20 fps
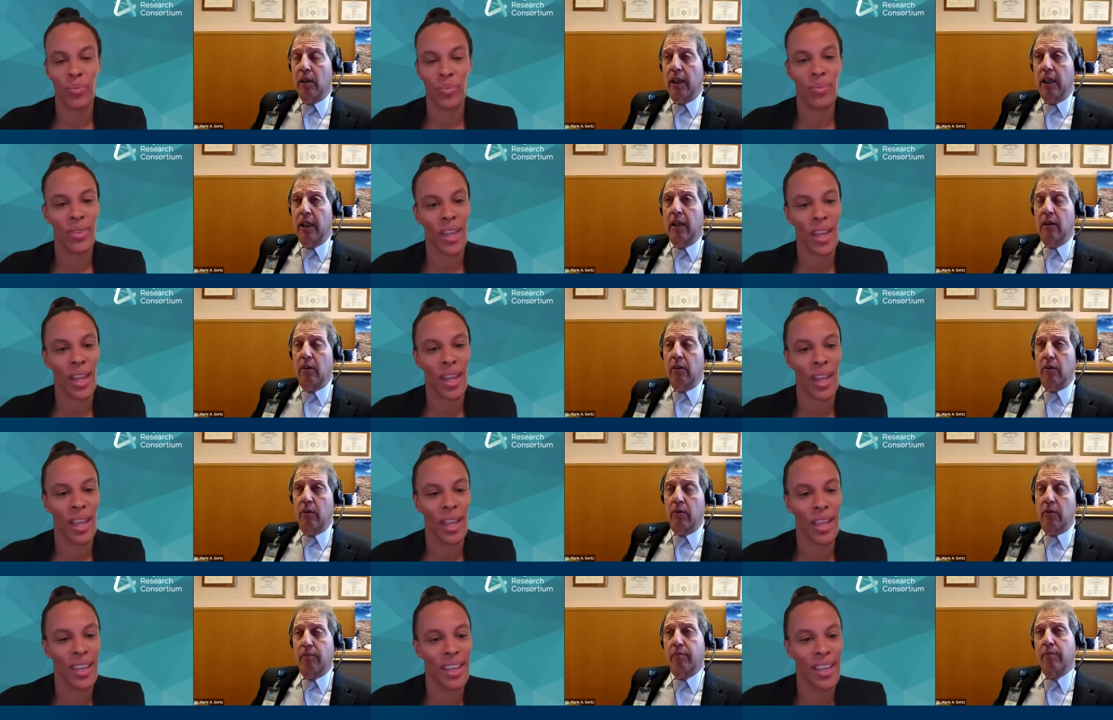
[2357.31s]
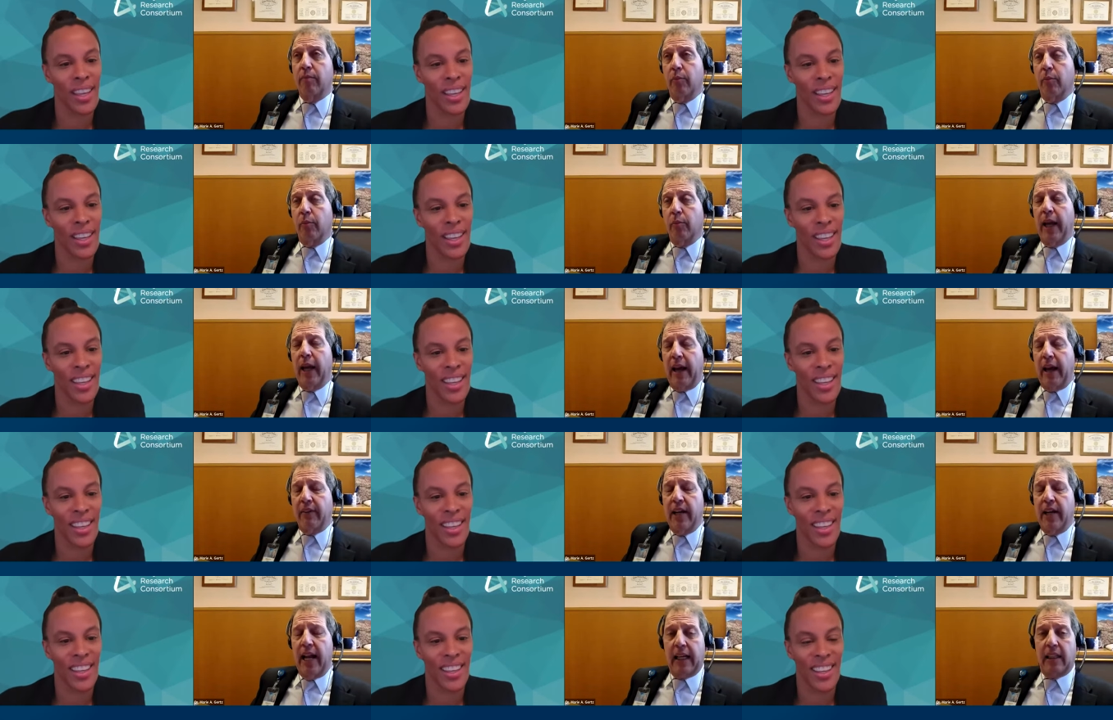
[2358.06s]
Speaker 1: eh, we
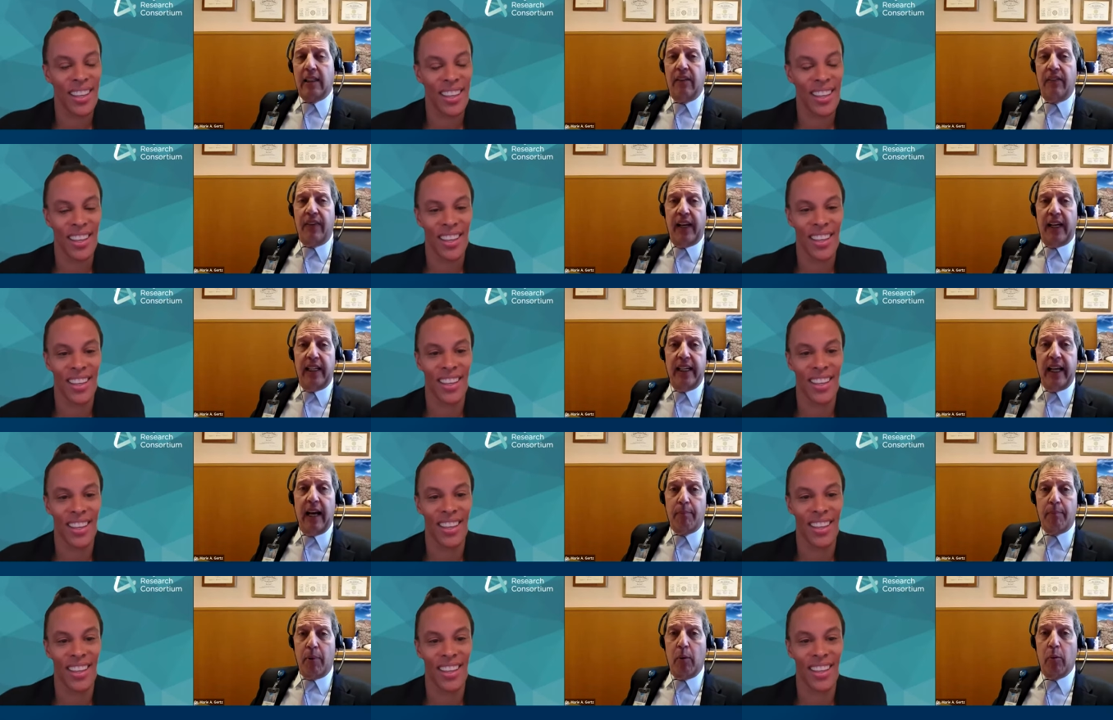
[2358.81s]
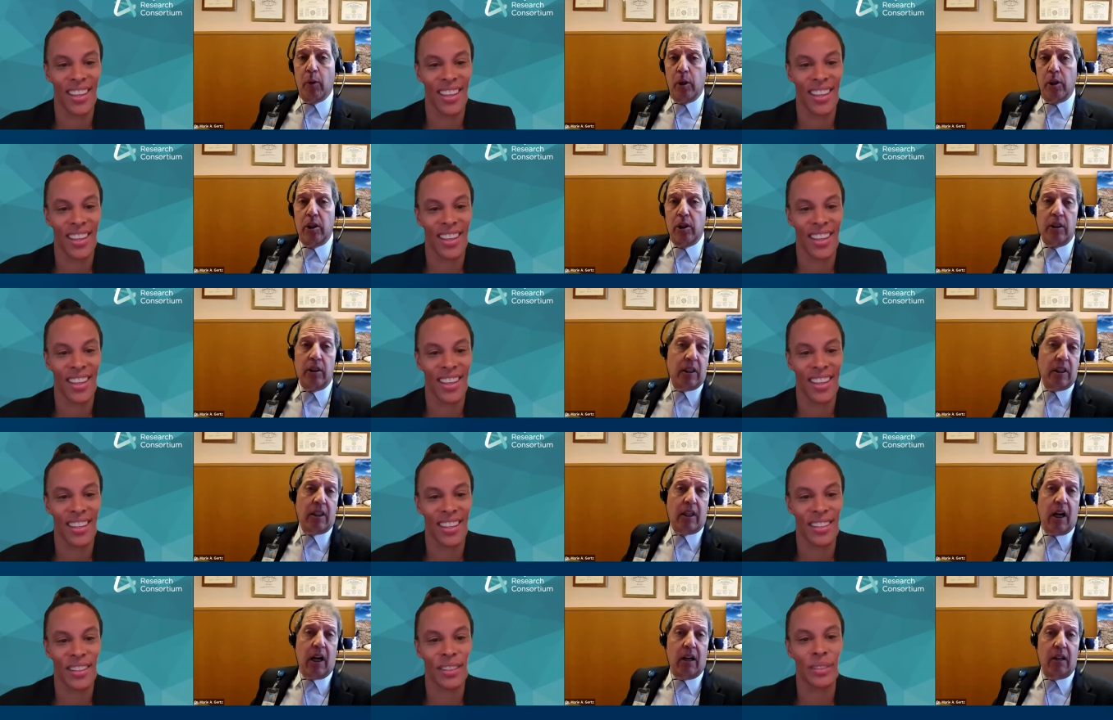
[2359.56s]
haven't activated yet, but we're looking
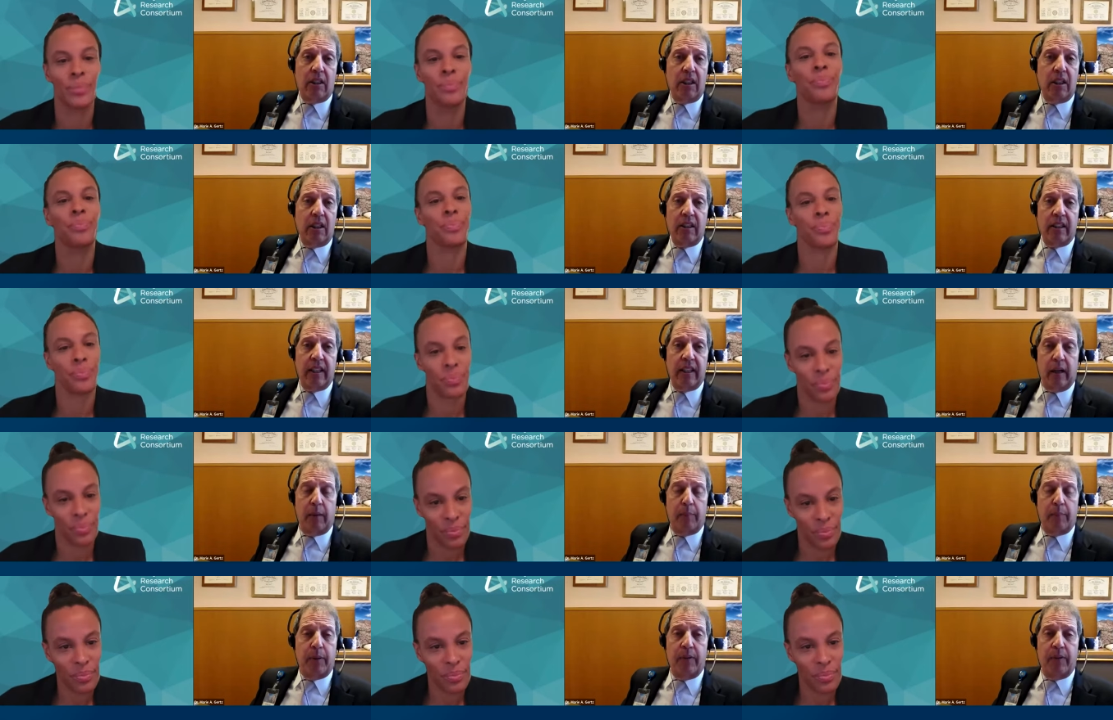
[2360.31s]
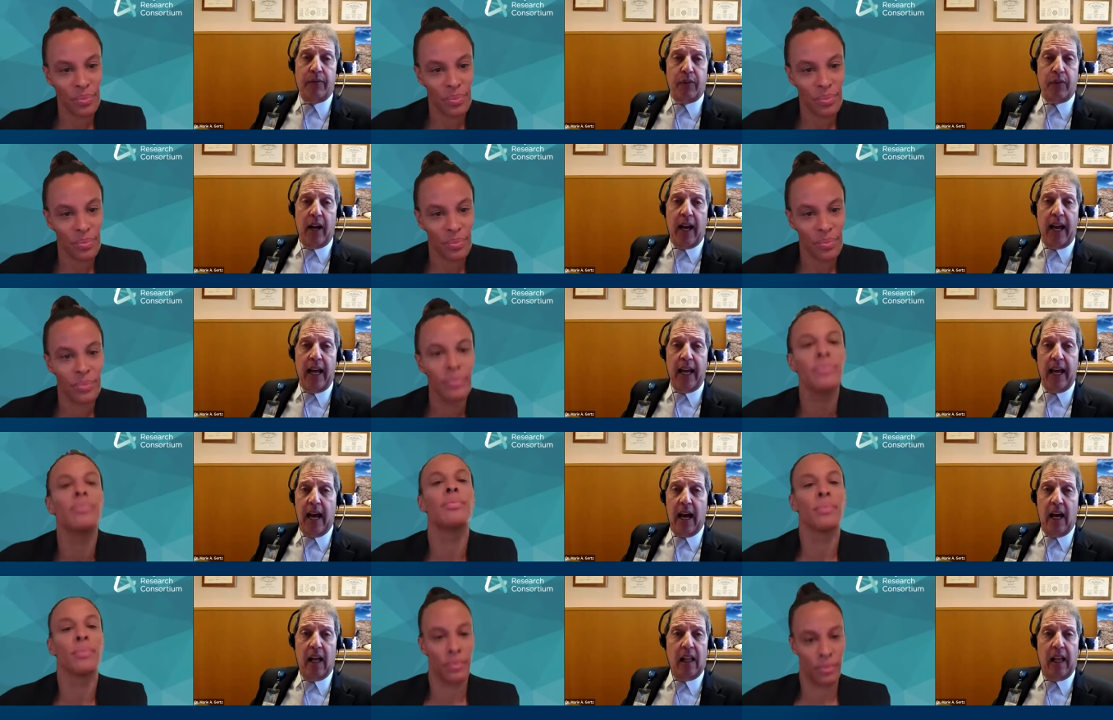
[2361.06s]
at CAR T therapy for
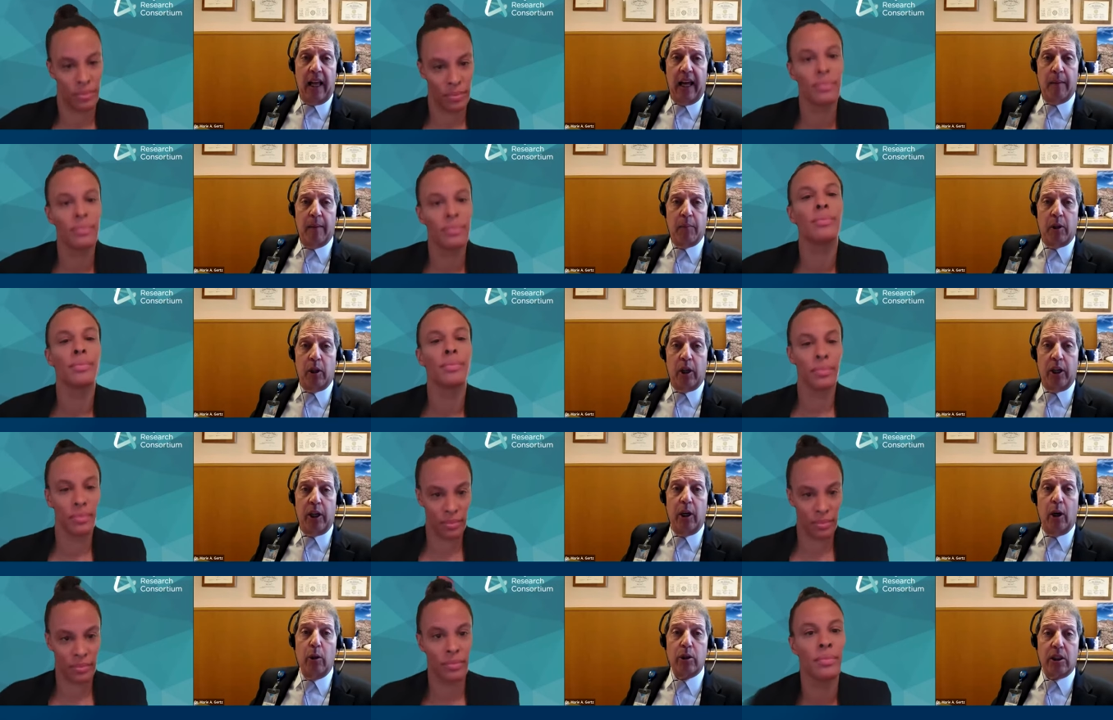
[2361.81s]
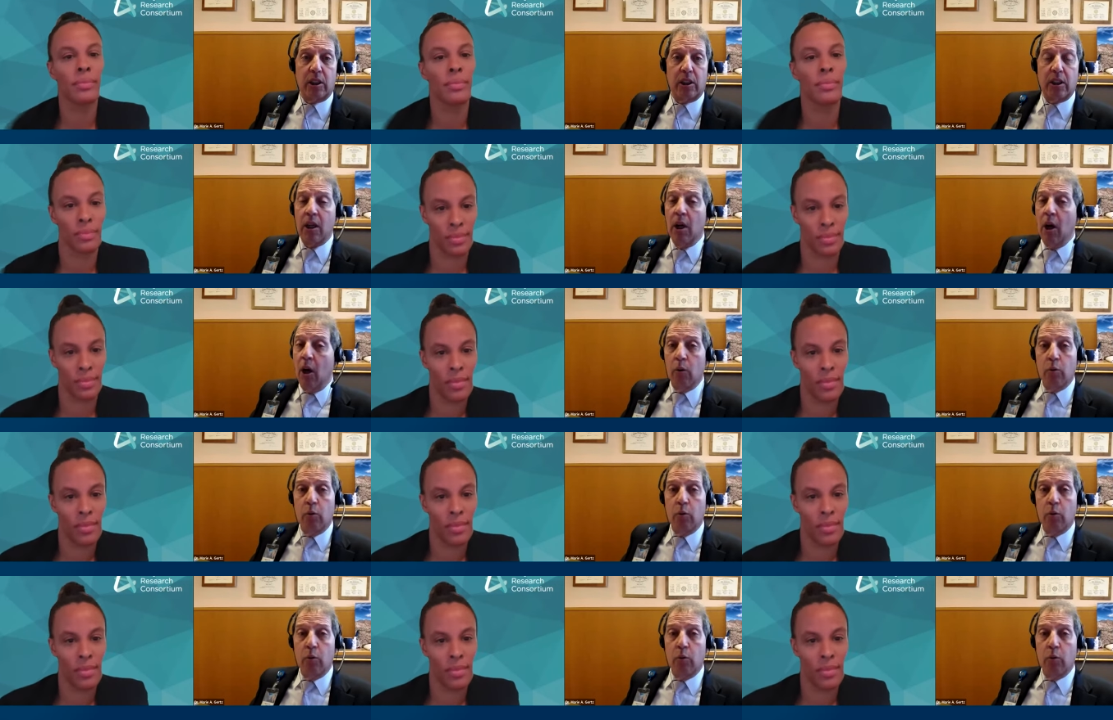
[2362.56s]
AL amyloidosis